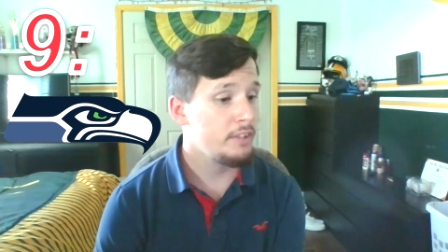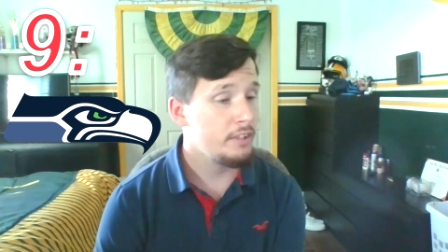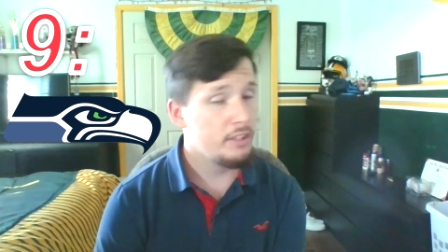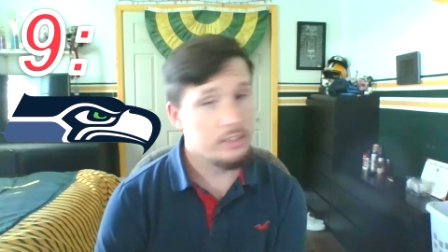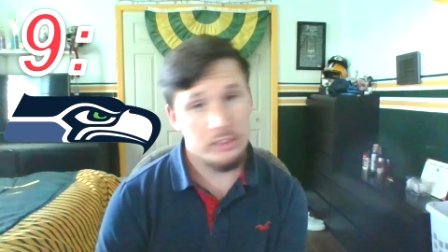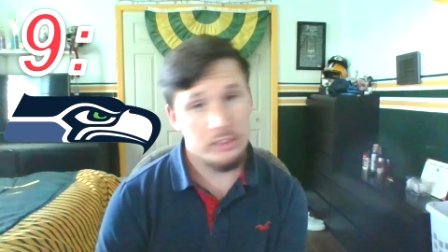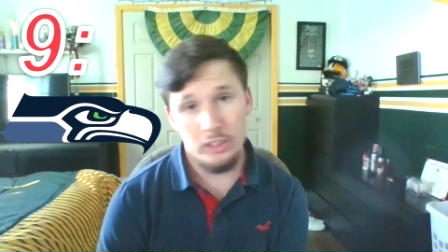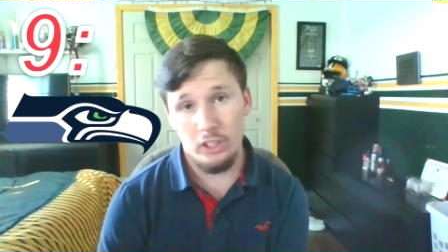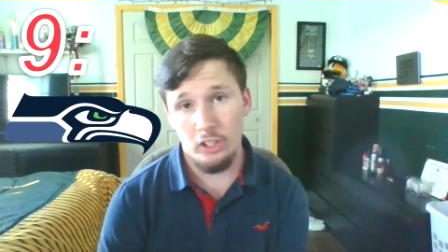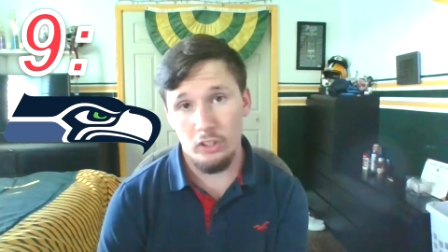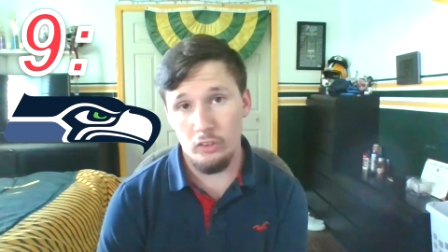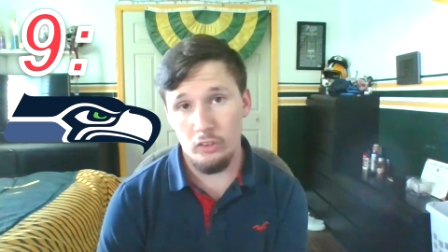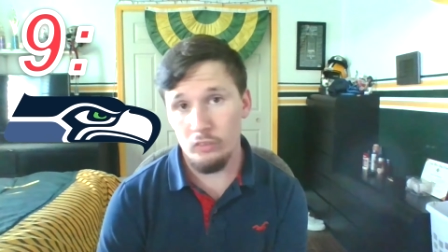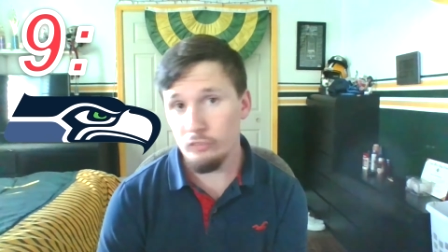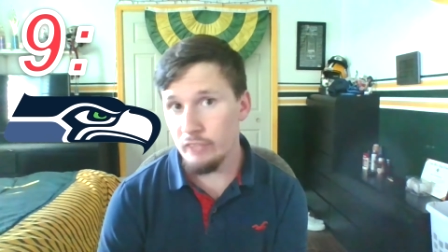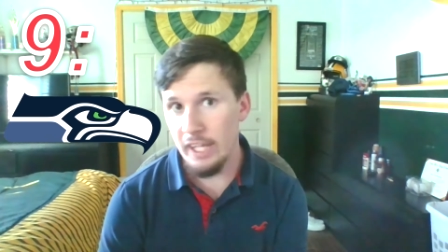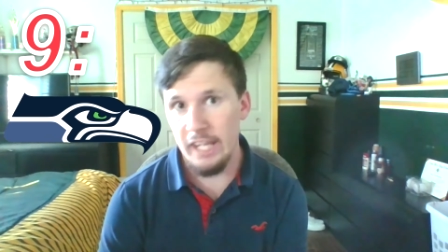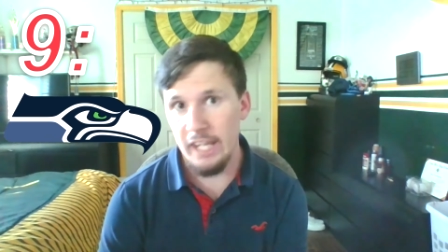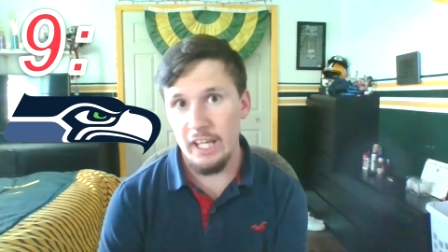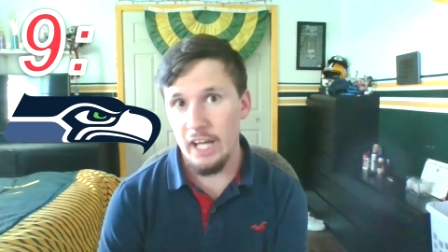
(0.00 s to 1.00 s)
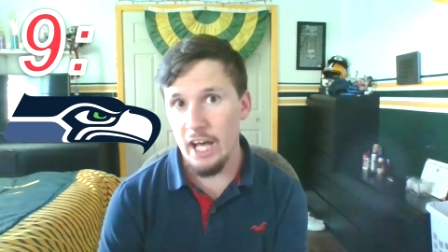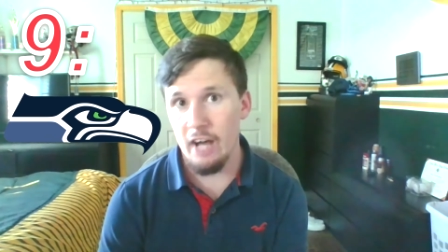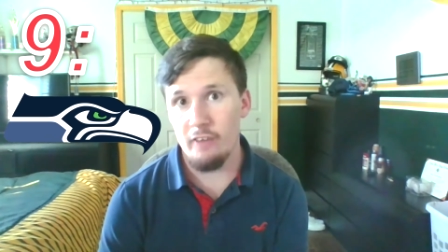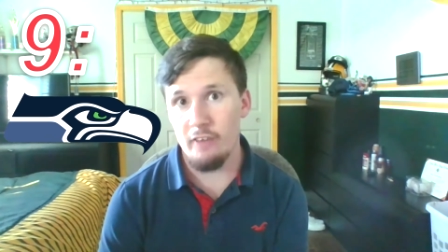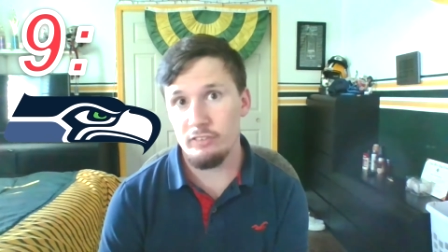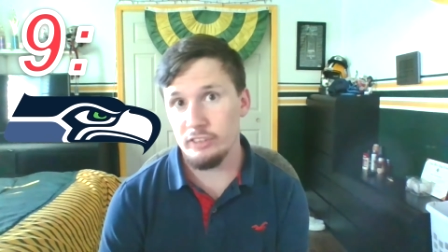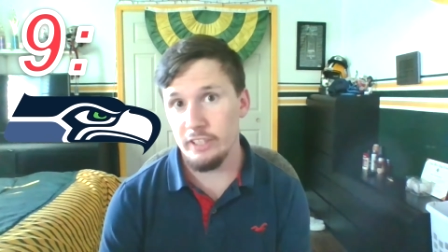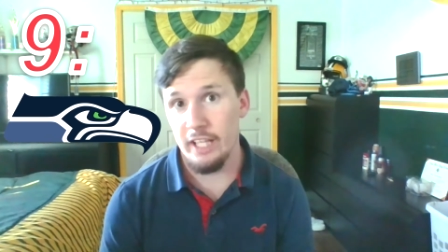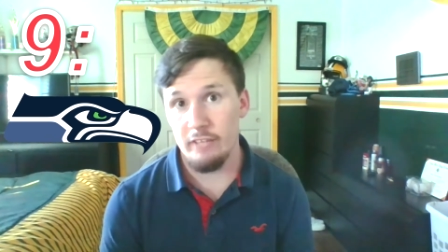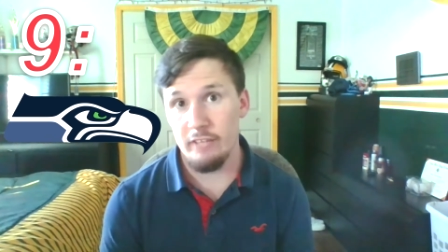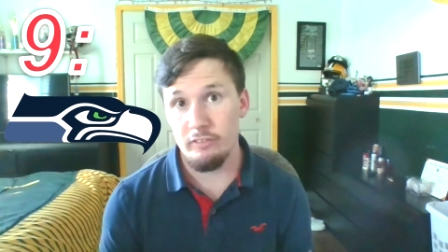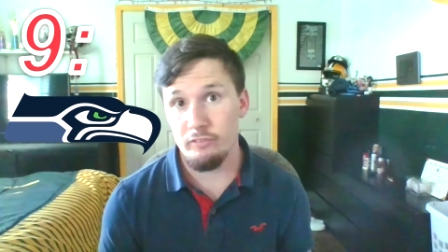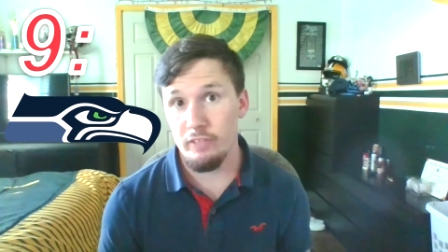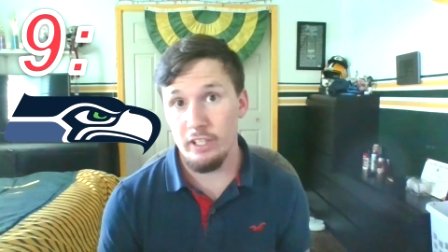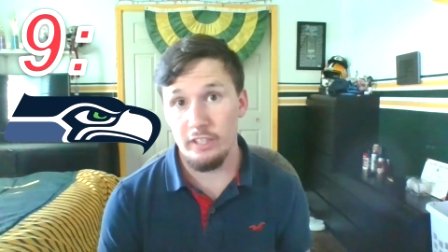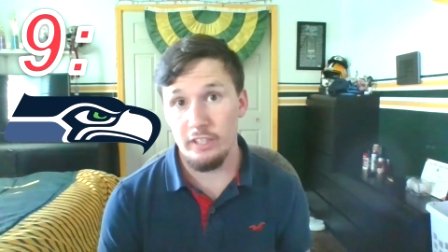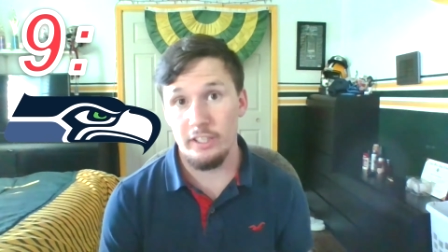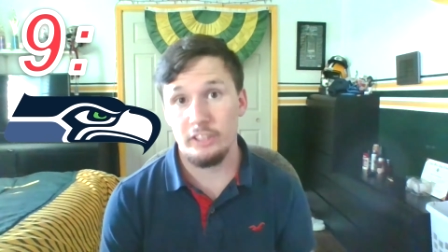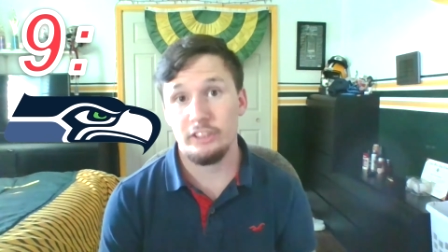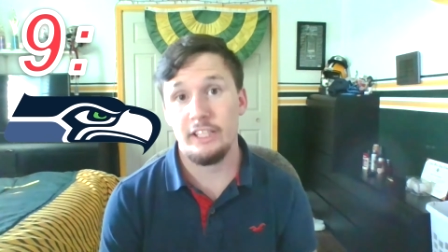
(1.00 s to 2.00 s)
So they obviously have a
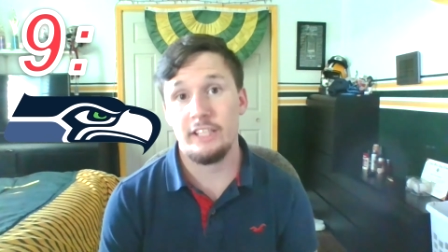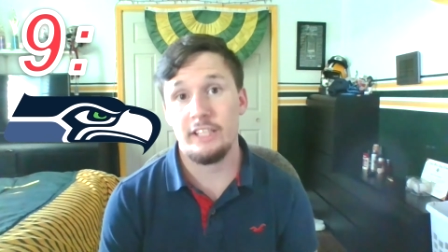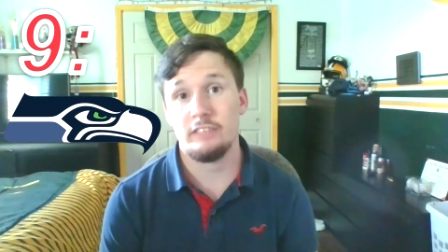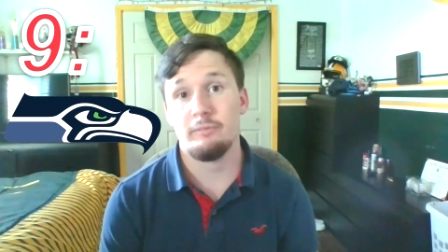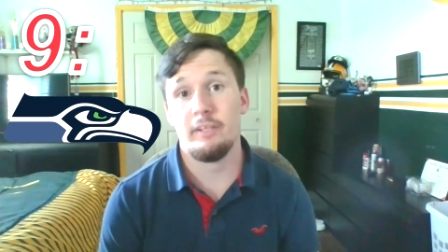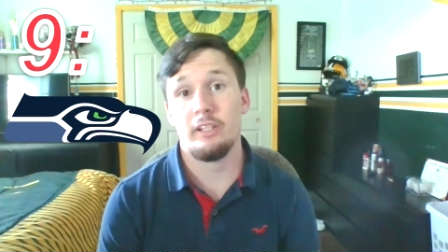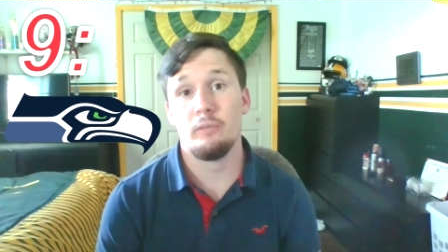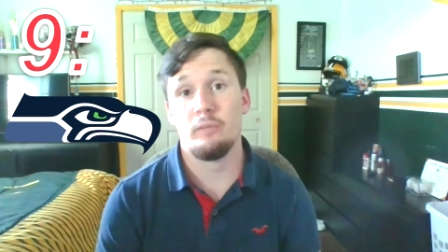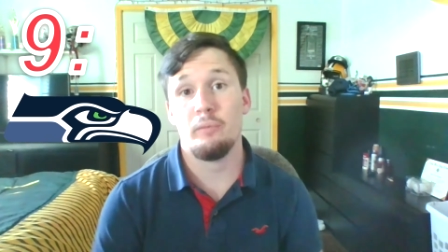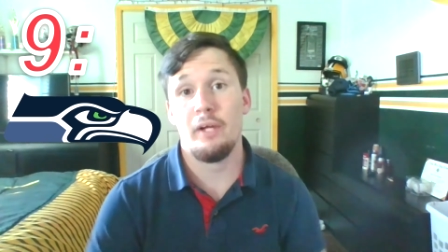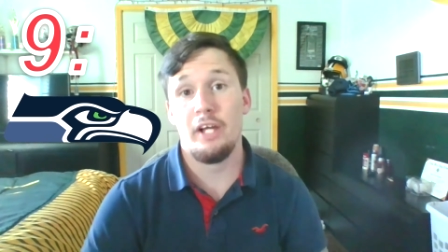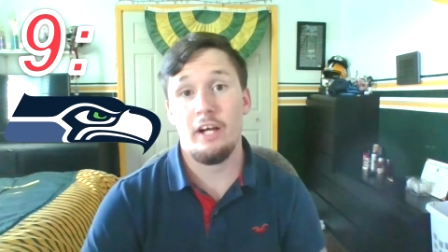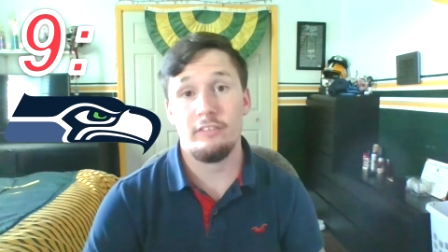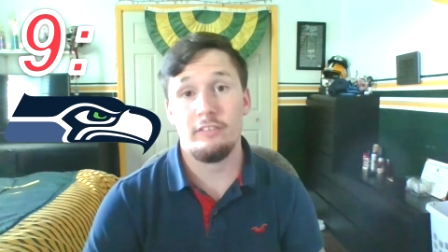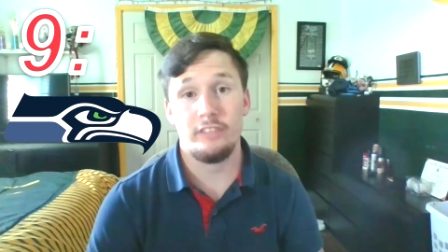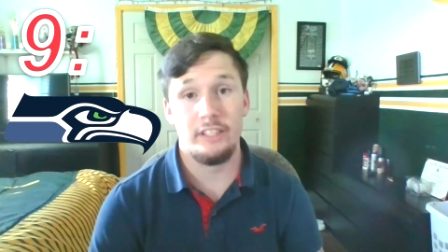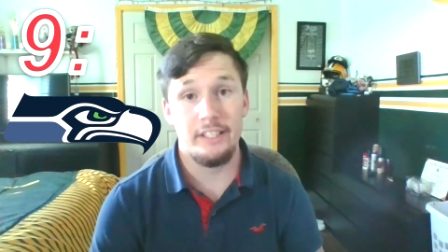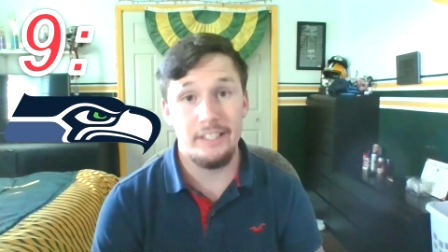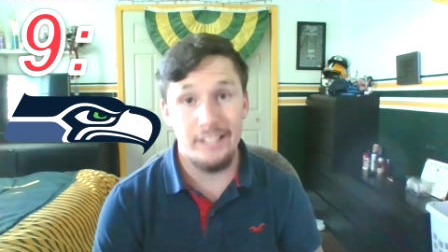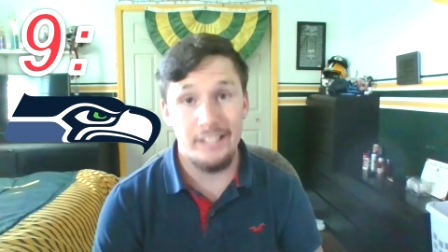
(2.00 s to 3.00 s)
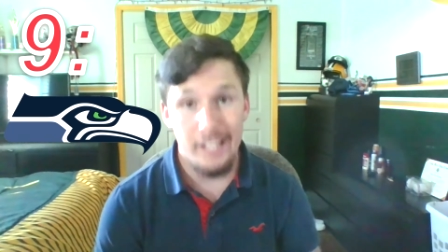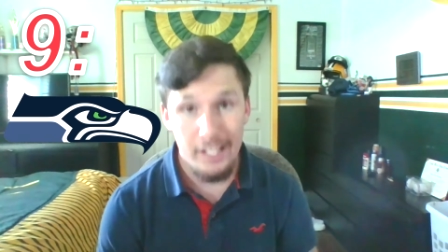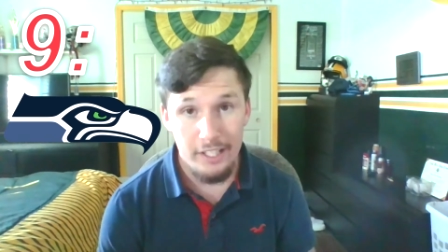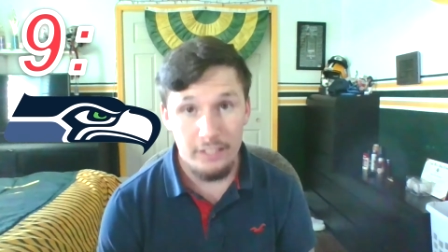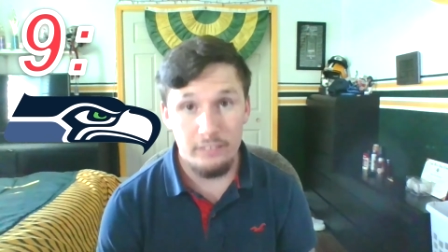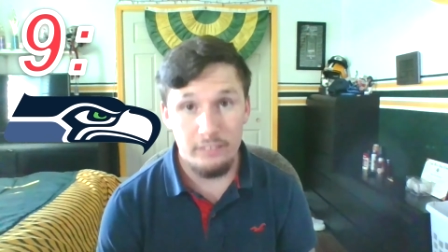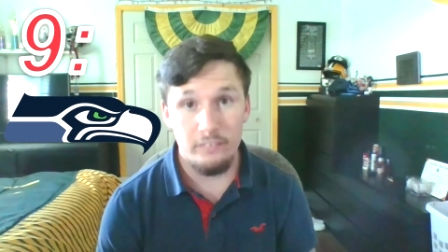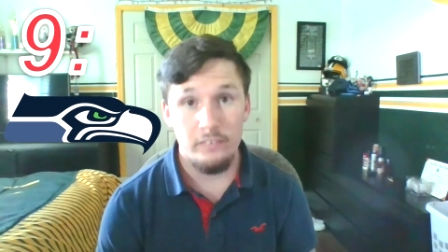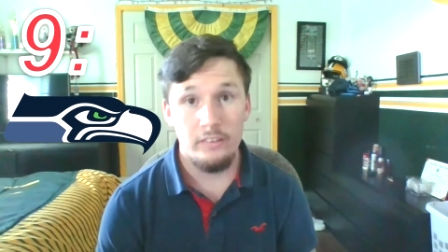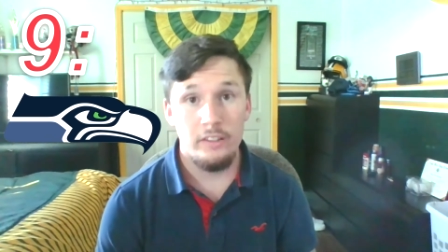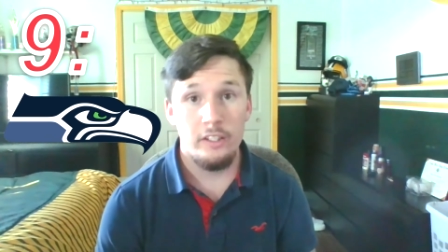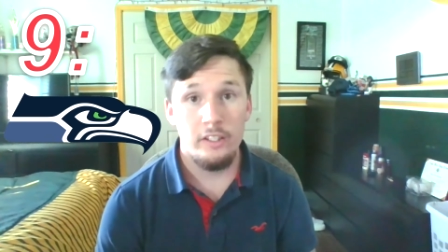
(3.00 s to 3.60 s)
very good chance to make the playoffs again.